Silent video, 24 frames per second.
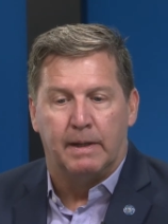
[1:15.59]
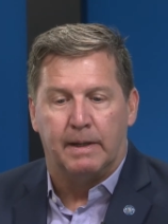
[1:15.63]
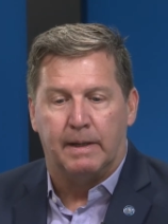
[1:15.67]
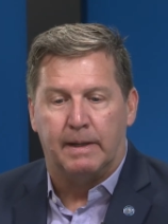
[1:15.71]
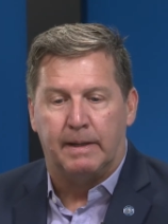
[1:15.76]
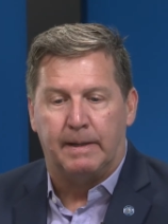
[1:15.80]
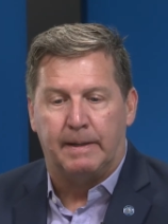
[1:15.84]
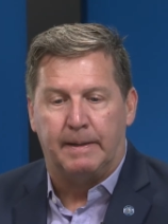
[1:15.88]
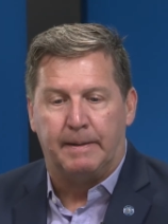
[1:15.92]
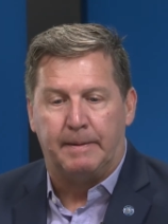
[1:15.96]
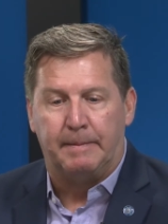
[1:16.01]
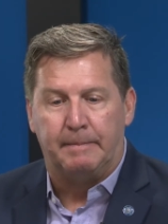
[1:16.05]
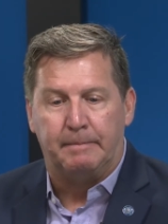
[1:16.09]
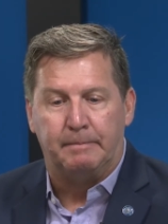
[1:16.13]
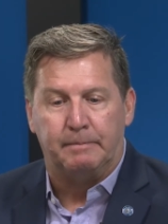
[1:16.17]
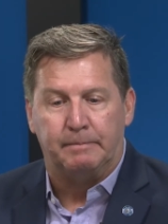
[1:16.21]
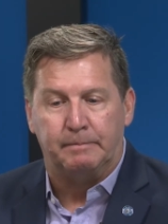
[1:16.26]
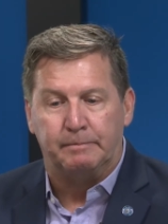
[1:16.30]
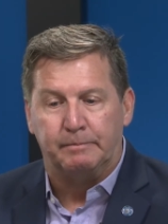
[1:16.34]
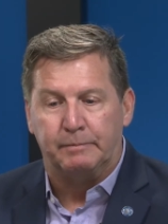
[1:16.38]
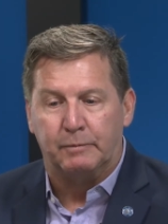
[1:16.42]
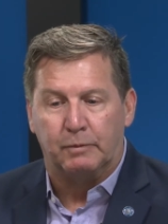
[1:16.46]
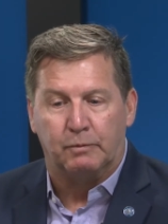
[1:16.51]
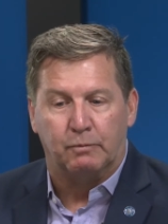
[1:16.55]

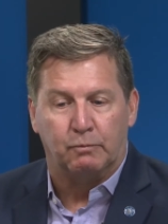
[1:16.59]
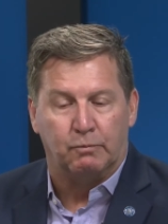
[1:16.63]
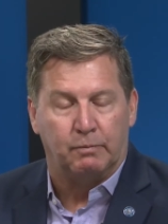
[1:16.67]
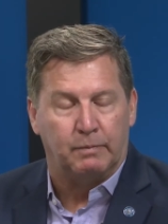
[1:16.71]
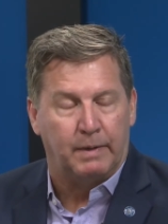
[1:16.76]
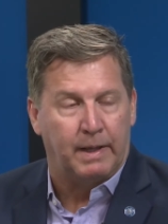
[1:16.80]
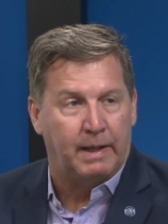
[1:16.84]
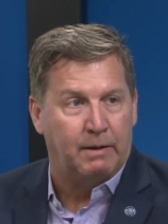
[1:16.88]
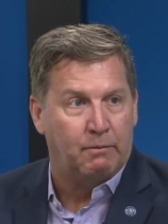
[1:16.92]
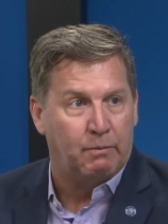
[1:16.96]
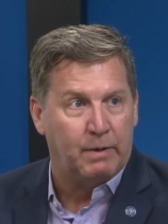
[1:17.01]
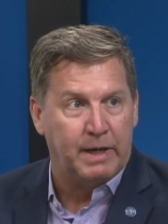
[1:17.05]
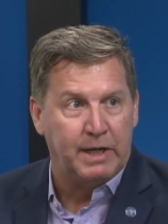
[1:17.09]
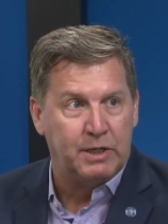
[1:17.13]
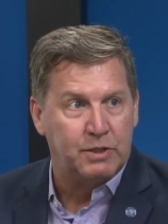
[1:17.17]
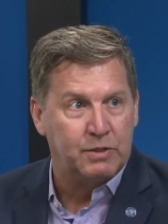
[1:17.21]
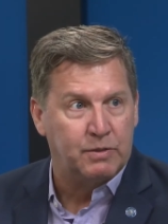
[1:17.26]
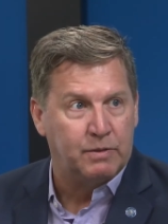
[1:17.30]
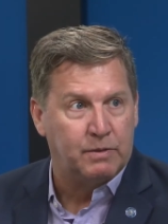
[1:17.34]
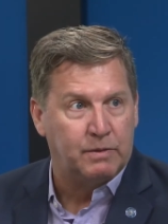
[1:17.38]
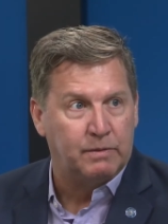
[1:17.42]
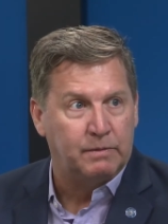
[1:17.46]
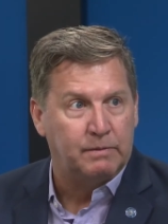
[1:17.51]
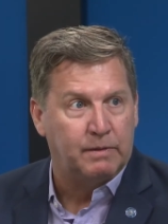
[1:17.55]
and
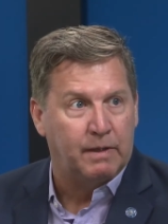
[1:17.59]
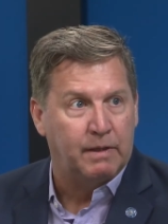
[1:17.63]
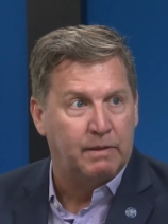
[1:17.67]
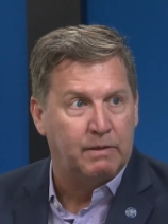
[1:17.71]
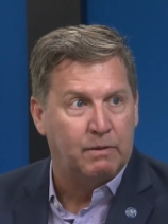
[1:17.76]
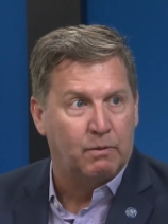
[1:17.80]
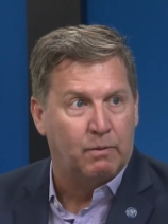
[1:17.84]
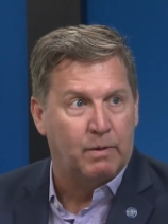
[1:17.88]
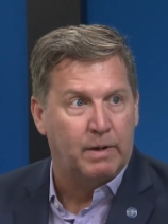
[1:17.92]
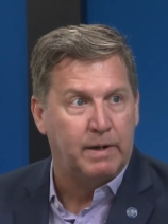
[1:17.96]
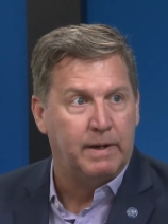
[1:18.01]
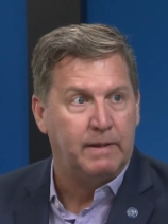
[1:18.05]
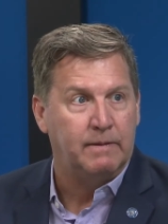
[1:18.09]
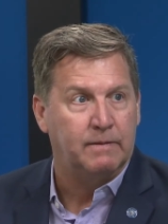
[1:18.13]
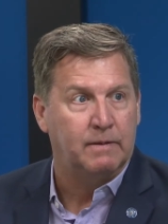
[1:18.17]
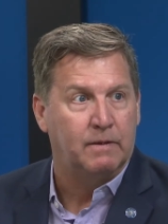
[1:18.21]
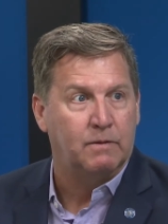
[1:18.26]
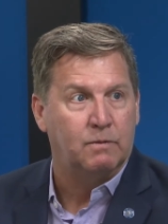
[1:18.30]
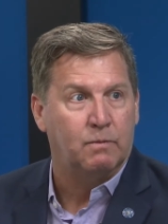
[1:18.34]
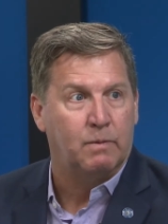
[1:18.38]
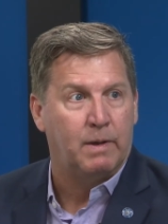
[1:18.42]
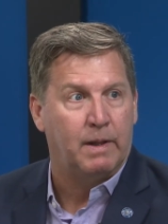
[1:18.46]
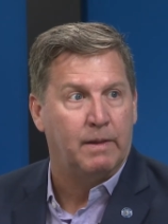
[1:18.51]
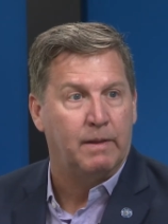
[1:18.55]
regional authorities,
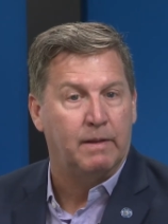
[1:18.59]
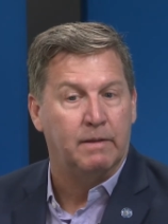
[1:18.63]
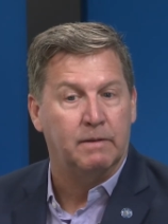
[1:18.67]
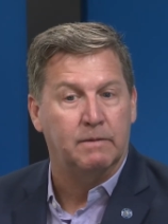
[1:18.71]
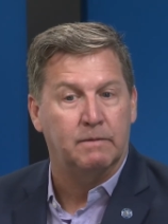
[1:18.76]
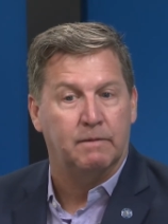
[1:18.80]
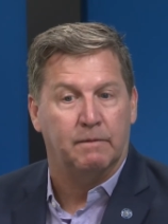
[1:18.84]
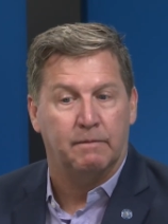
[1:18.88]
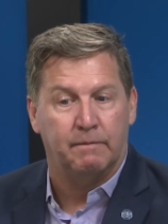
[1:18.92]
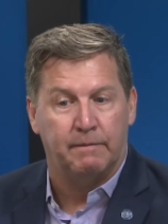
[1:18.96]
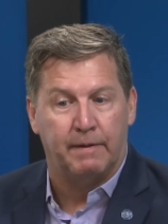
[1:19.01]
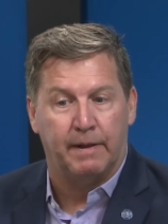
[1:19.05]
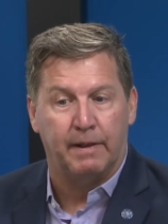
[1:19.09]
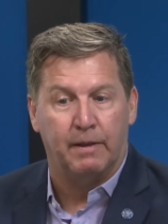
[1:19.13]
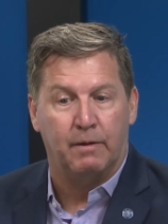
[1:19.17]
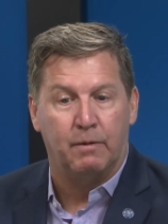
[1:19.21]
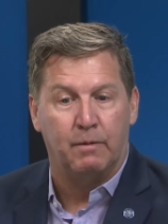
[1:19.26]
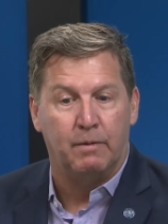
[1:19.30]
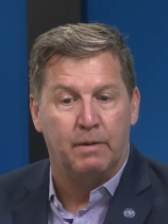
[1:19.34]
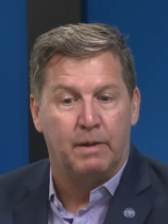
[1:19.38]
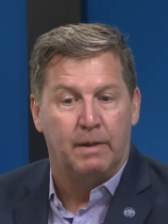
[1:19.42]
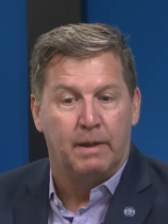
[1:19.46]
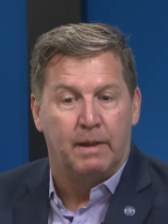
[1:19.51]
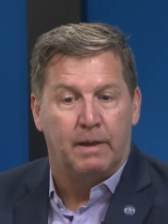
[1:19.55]
as well as
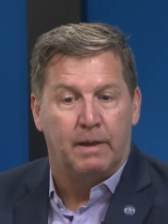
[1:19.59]
fellow